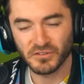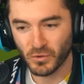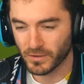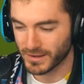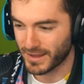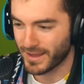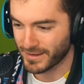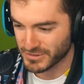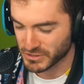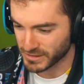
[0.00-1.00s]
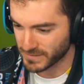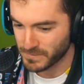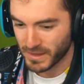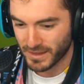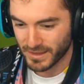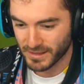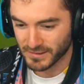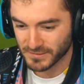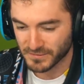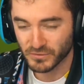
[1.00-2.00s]
story, actually,
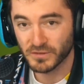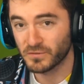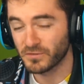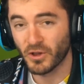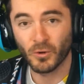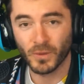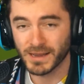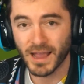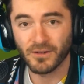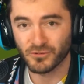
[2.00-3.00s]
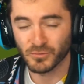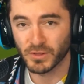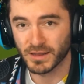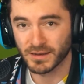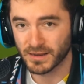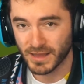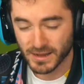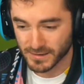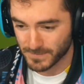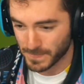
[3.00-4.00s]
is this was already after planning to
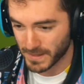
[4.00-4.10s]
get it